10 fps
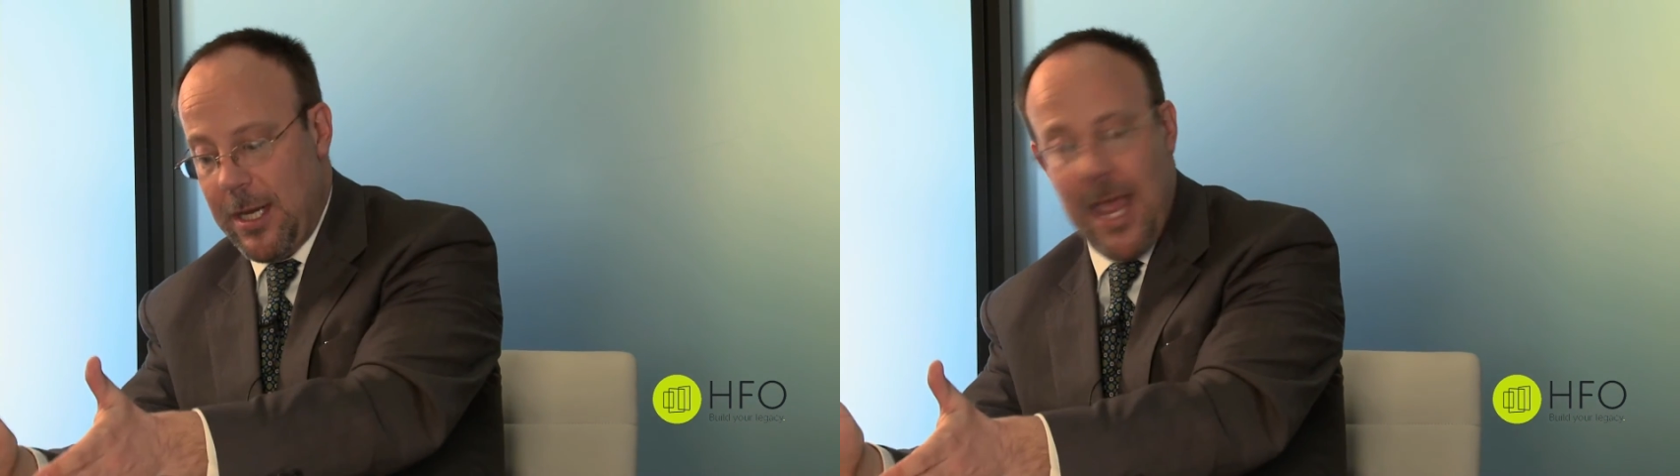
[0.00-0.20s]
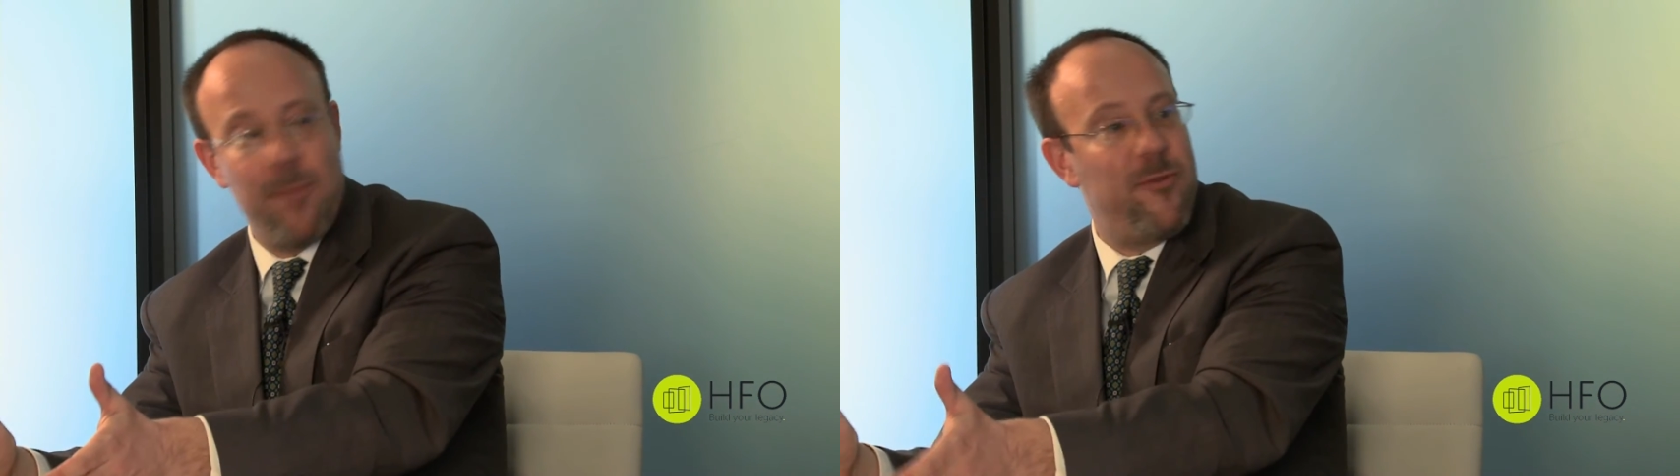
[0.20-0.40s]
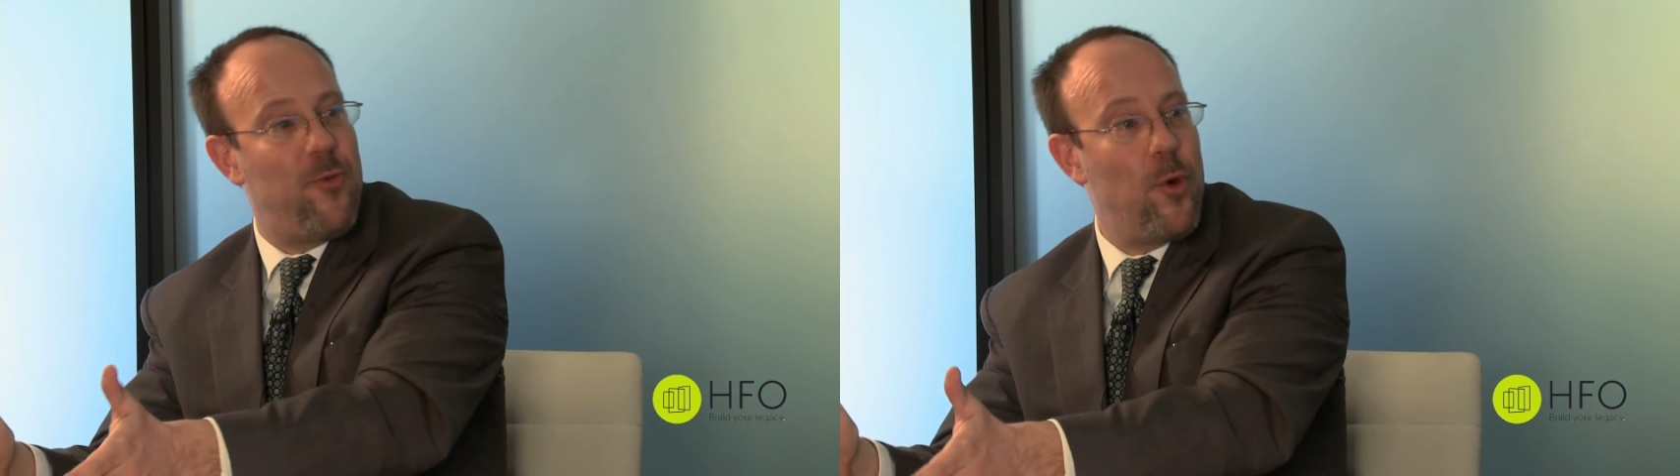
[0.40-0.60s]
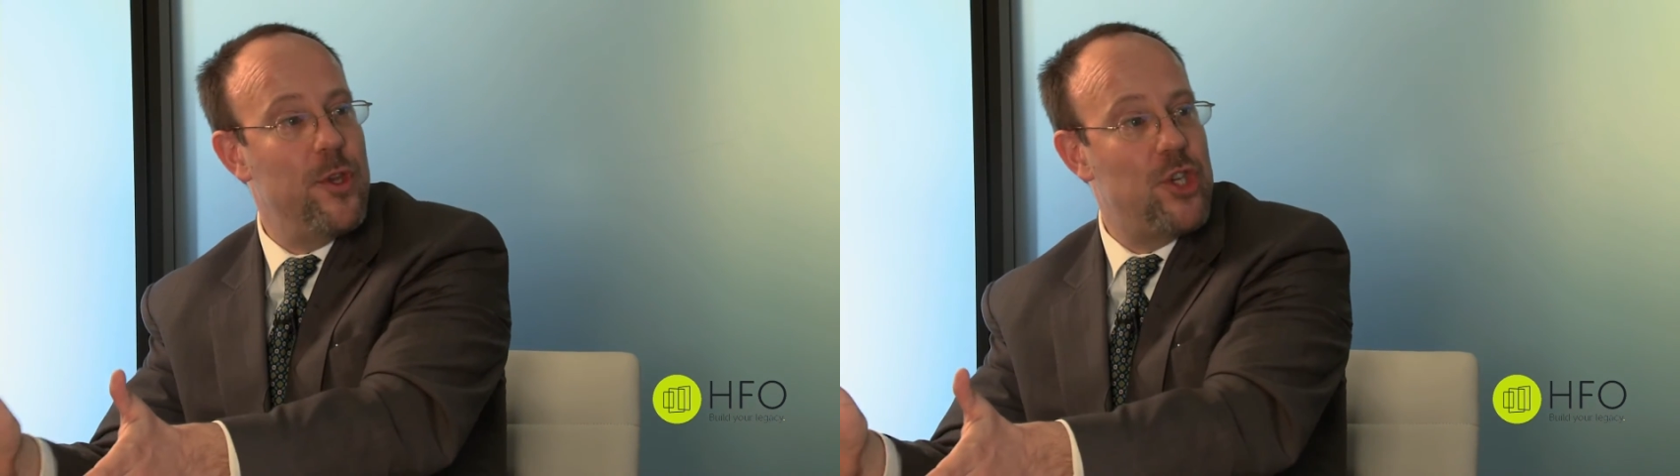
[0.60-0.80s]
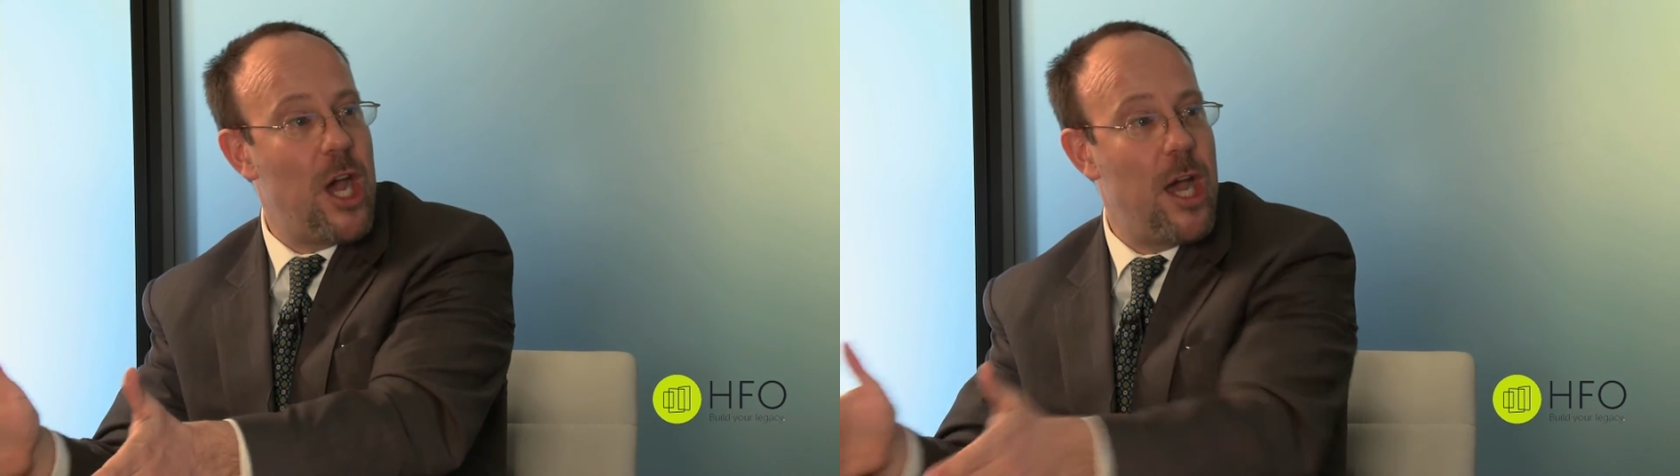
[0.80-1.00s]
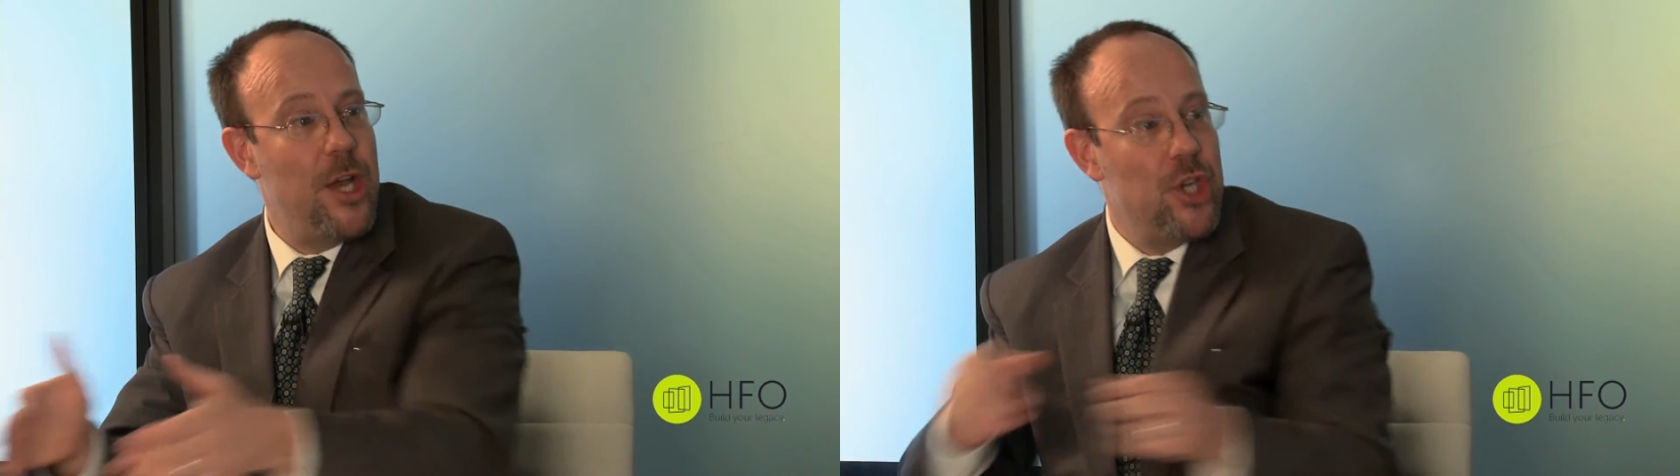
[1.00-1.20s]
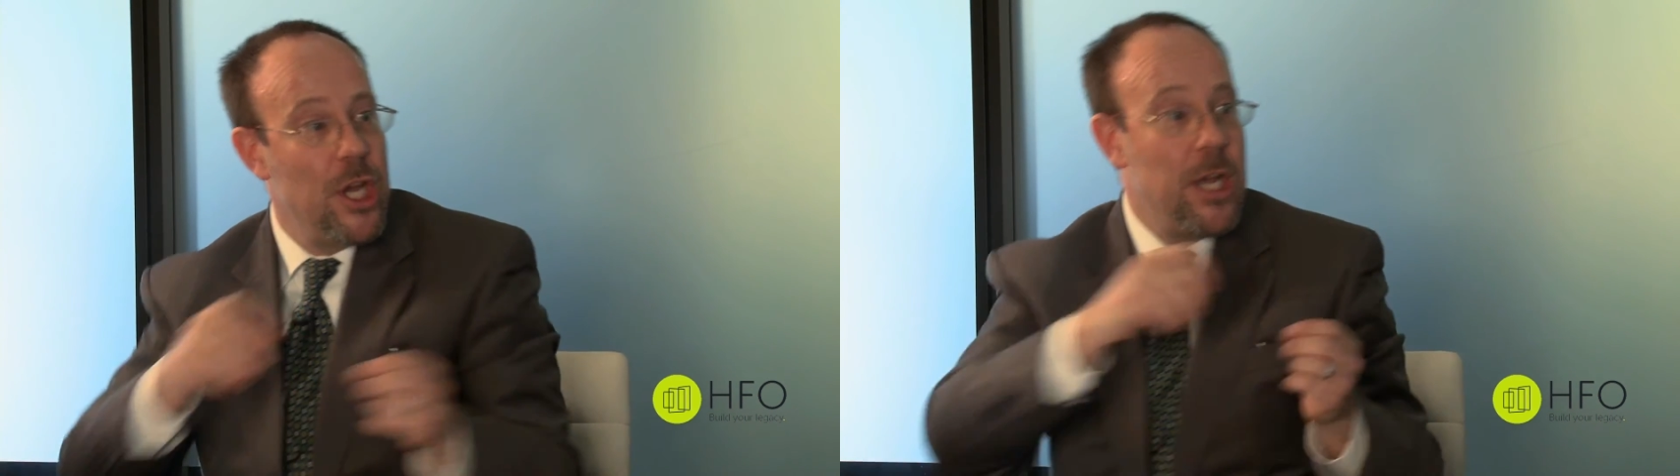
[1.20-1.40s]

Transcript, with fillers: get before the judge,